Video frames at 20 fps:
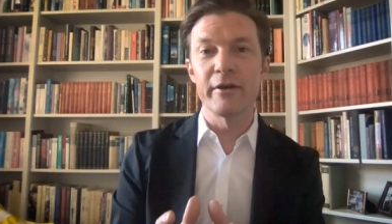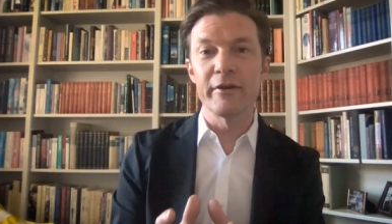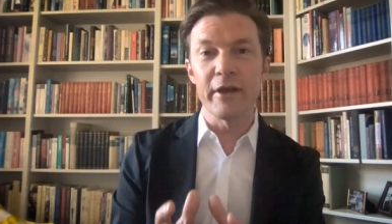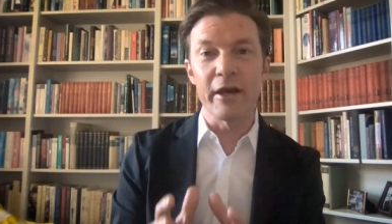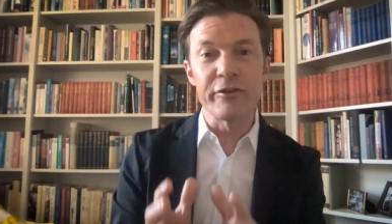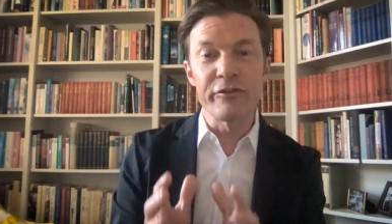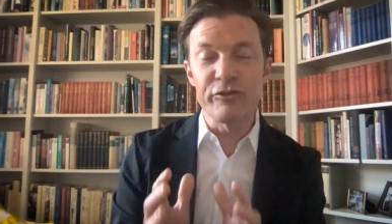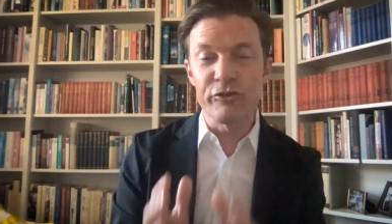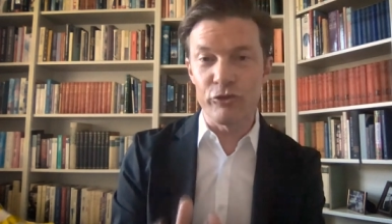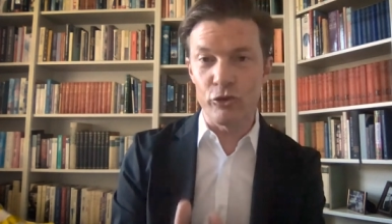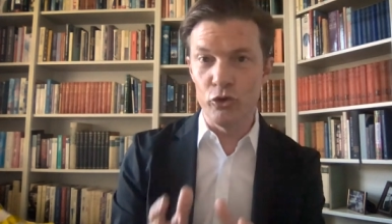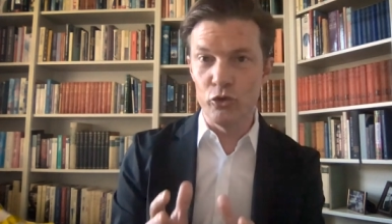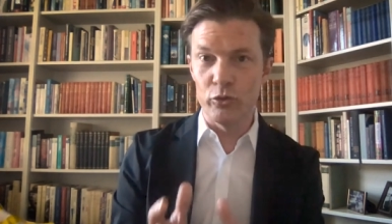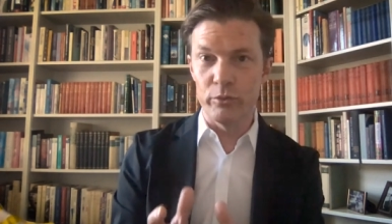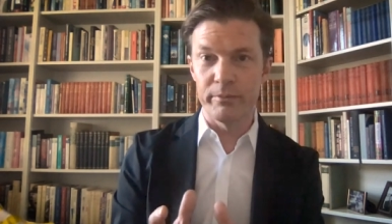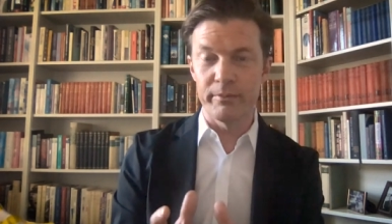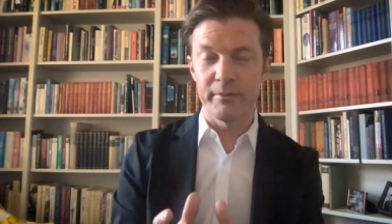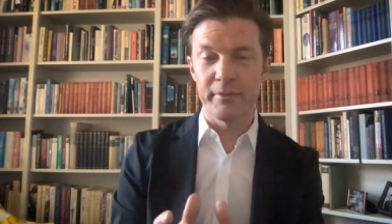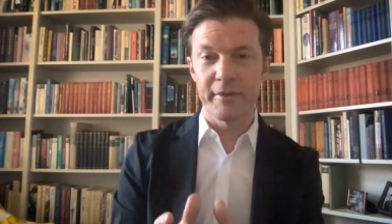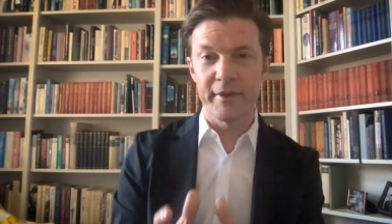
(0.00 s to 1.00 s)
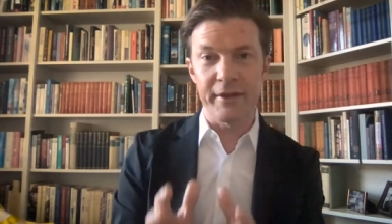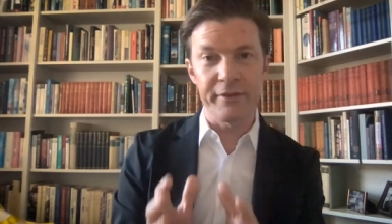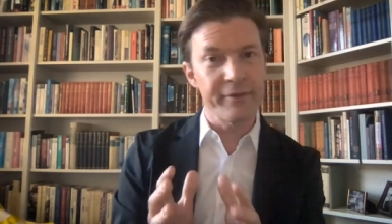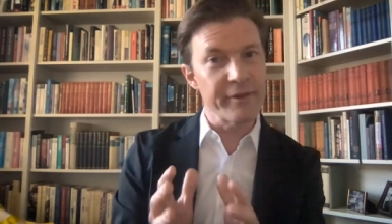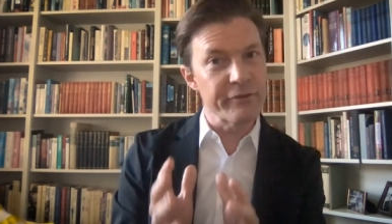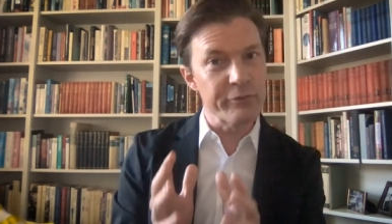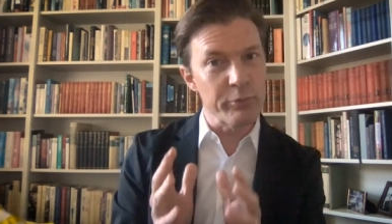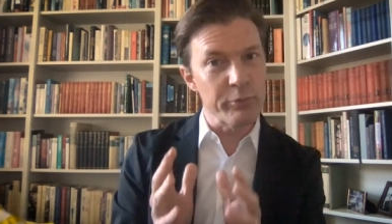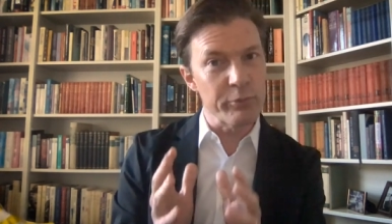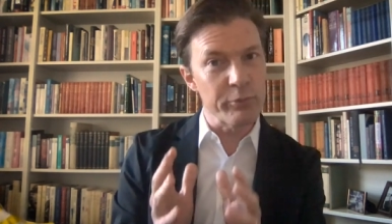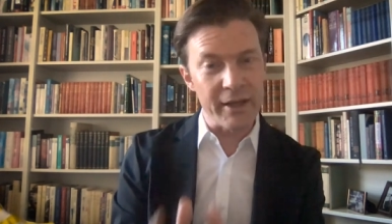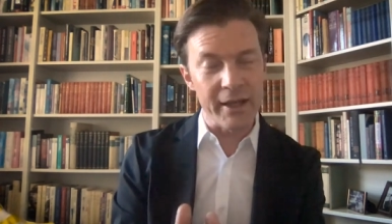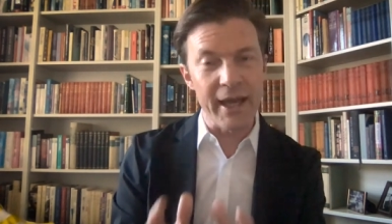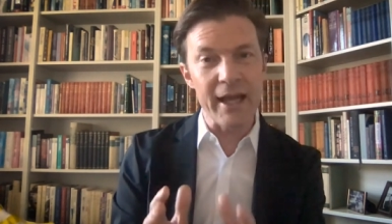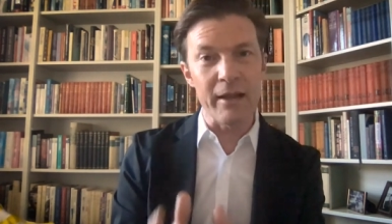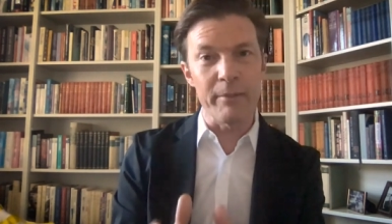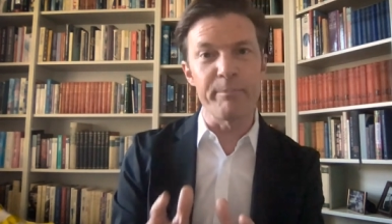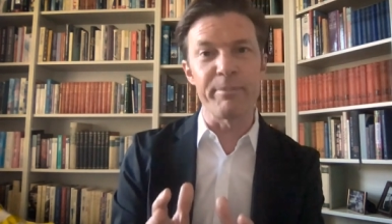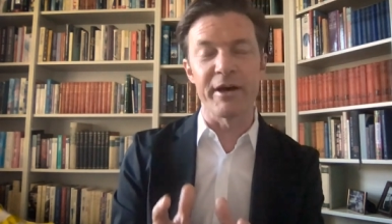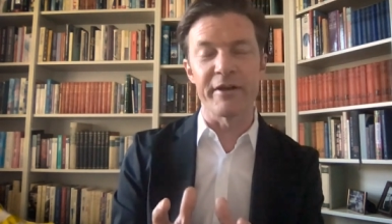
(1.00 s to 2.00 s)
assume that this will
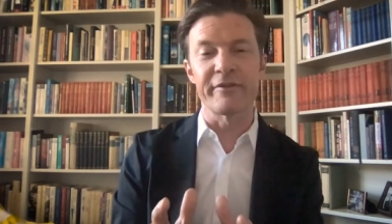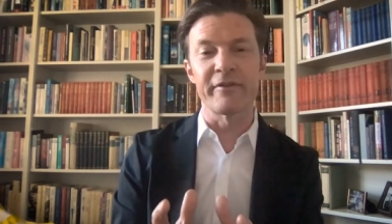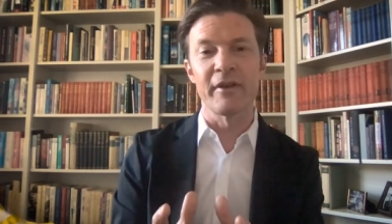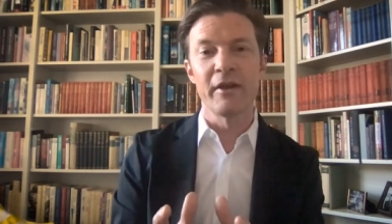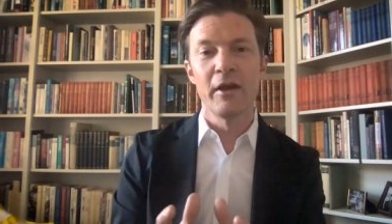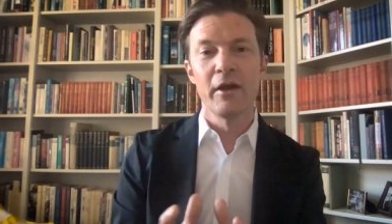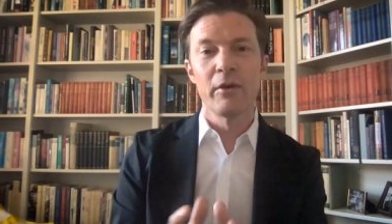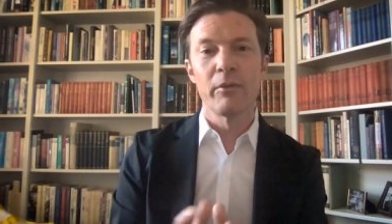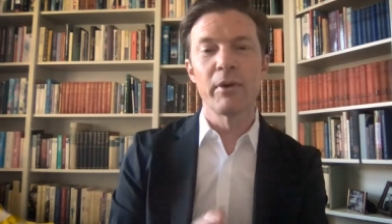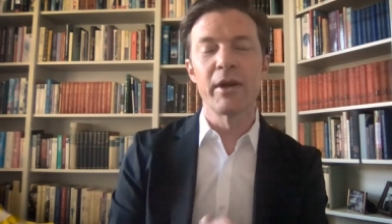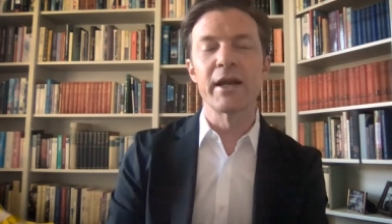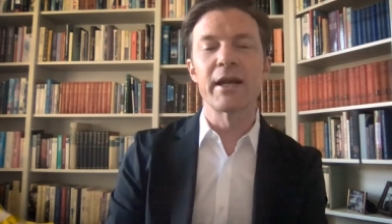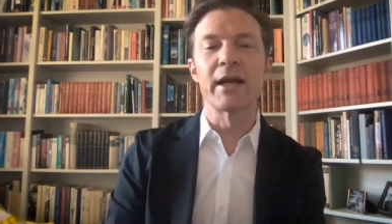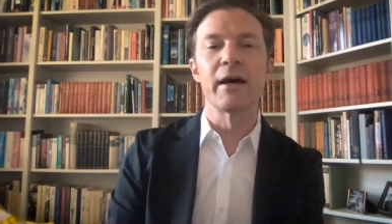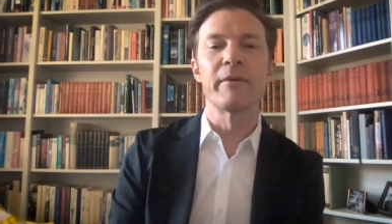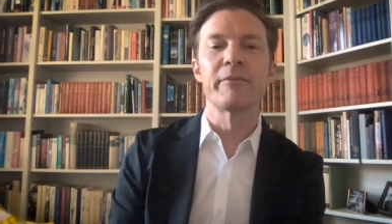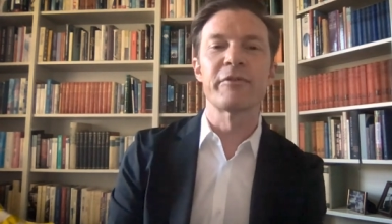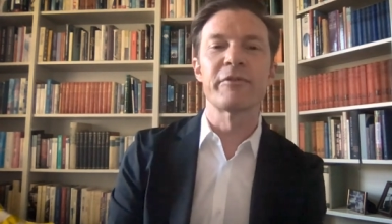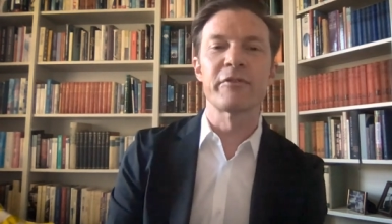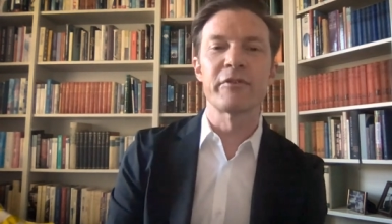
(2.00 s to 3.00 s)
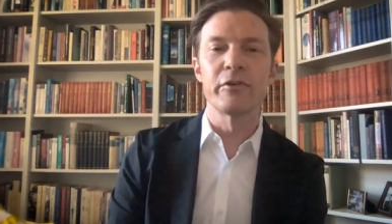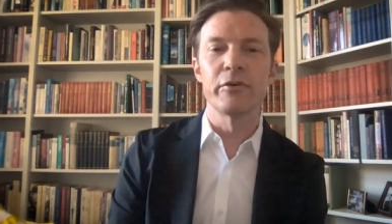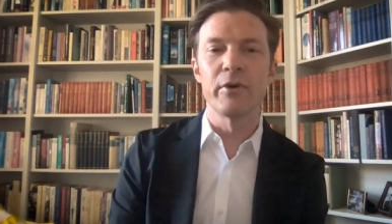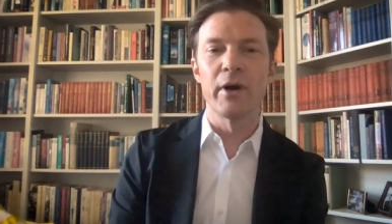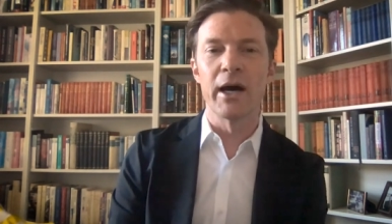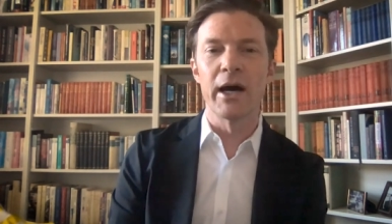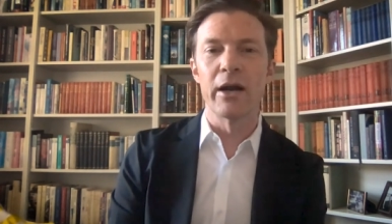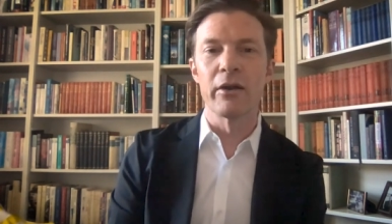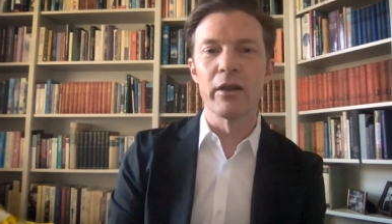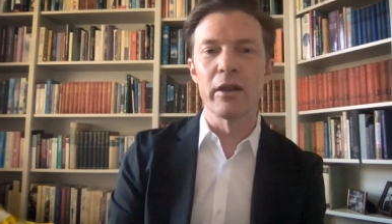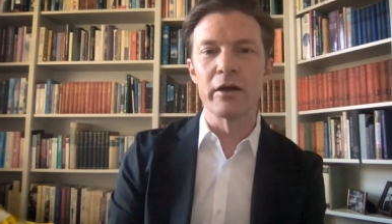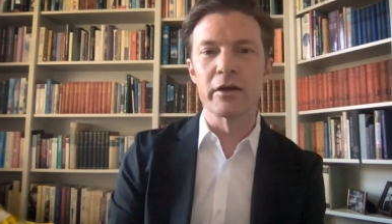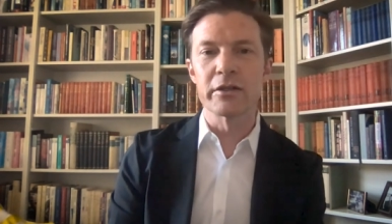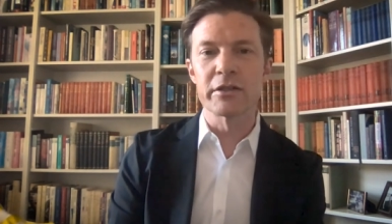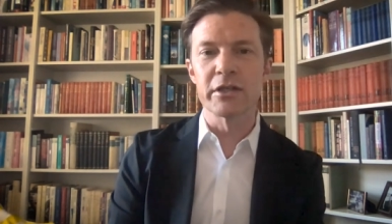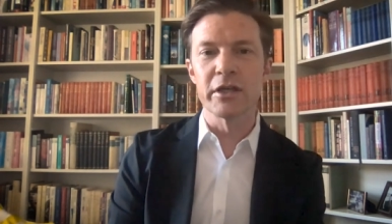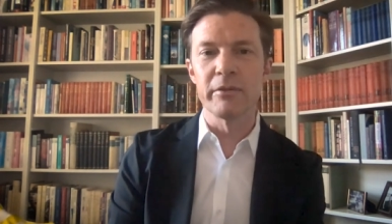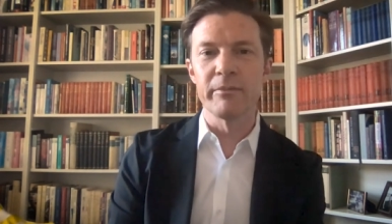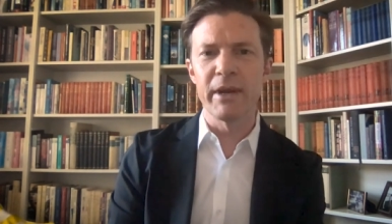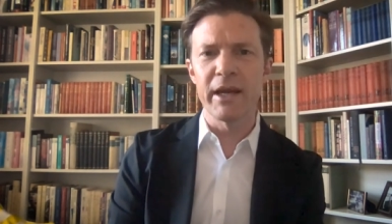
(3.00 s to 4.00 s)
help us when it comes to our
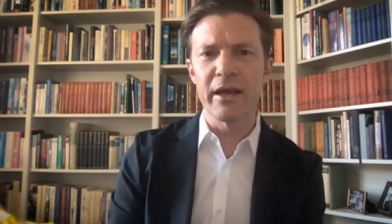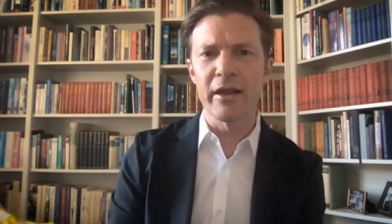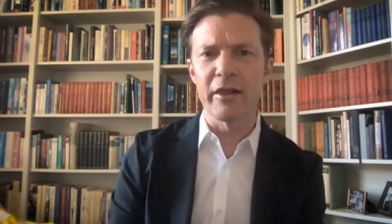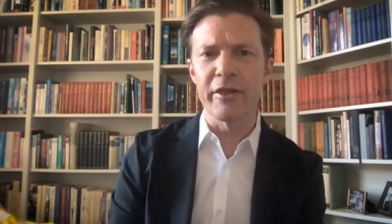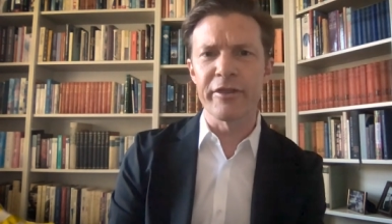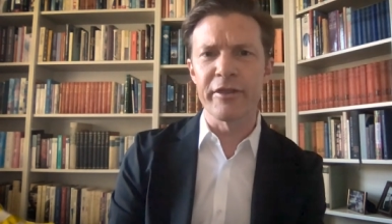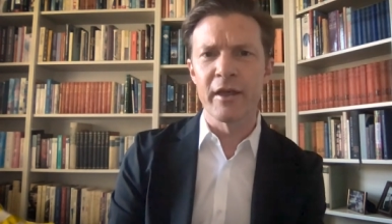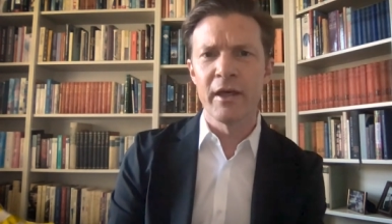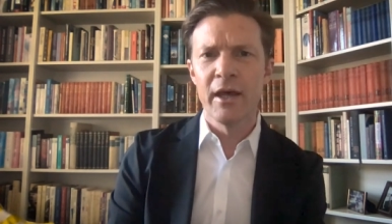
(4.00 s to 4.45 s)
long-term health.